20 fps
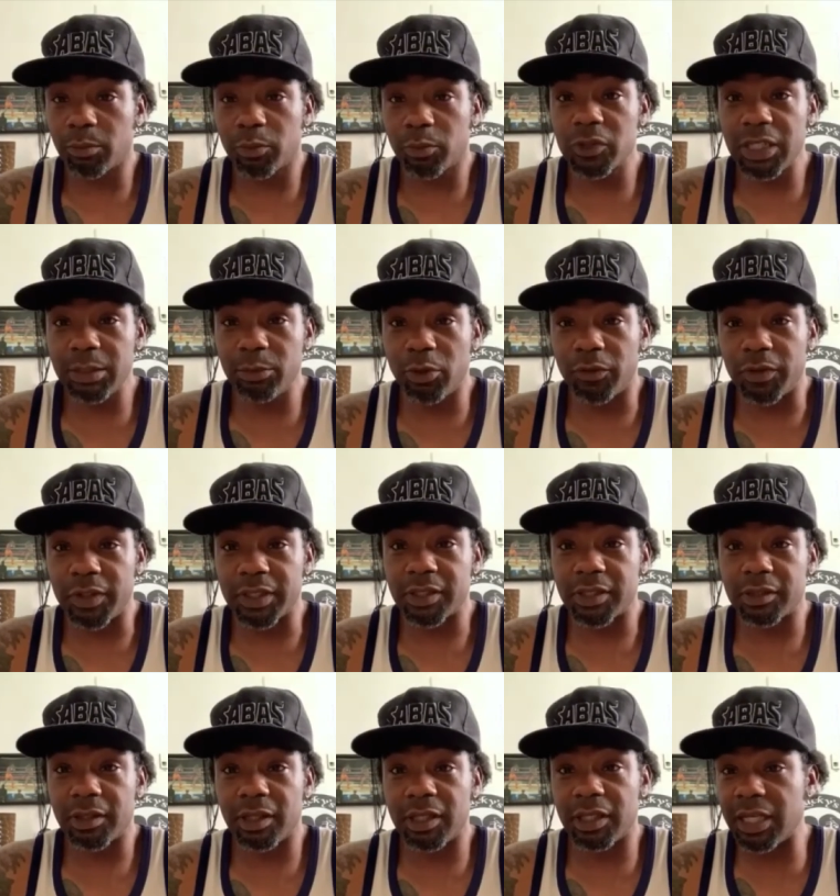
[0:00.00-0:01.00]
Bruce Lee
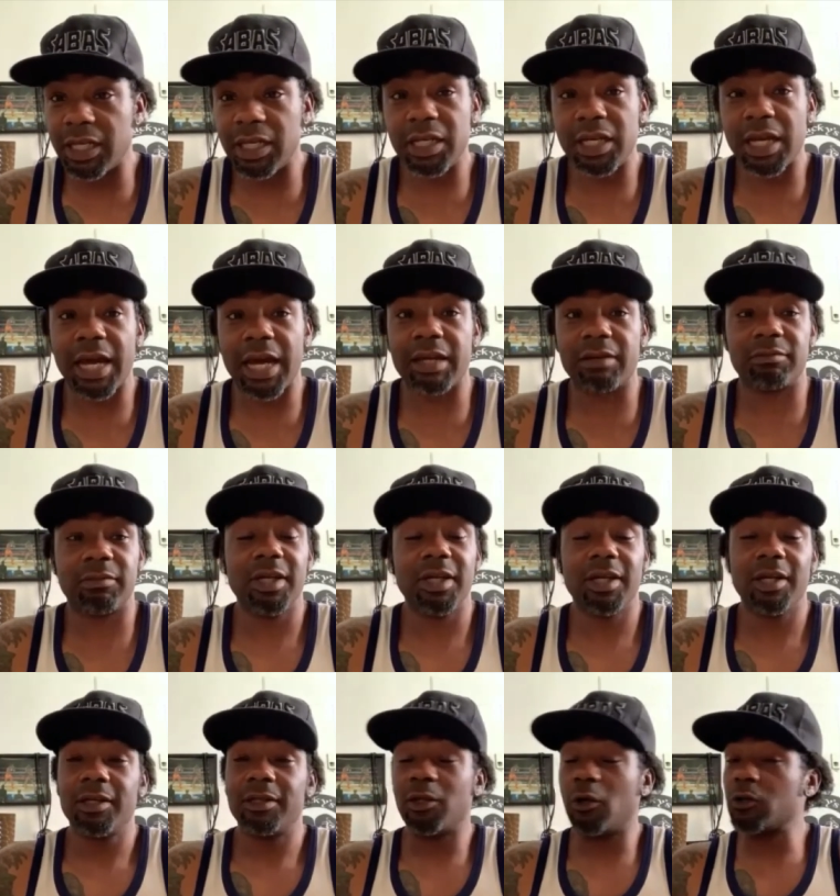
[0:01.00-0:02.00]
movies, and then he had
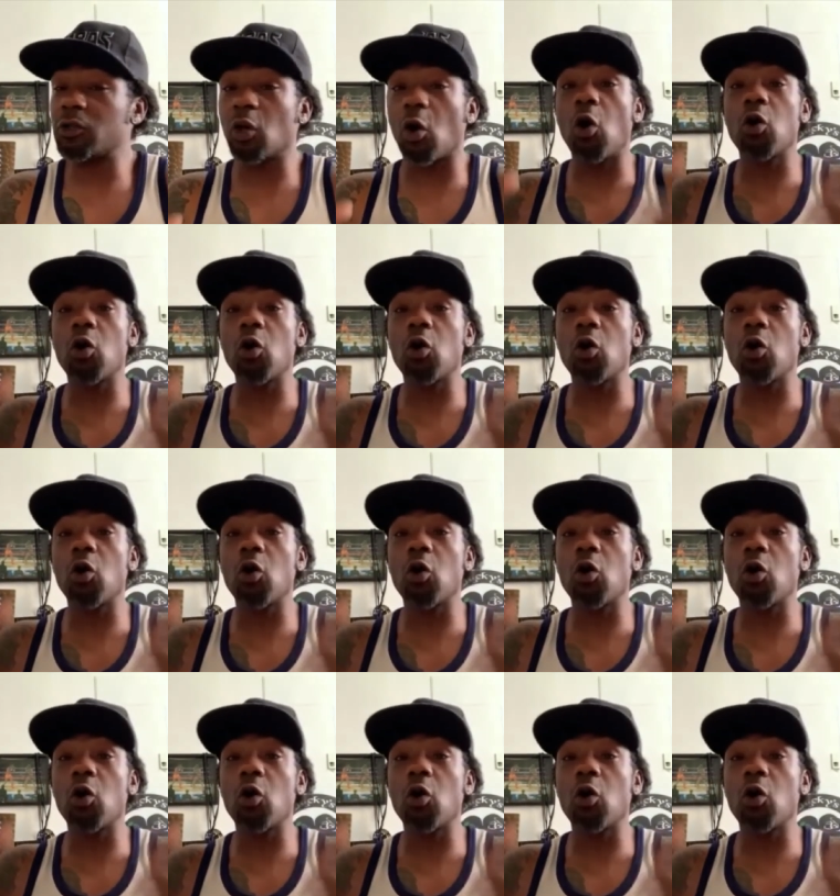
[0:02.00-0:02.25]
those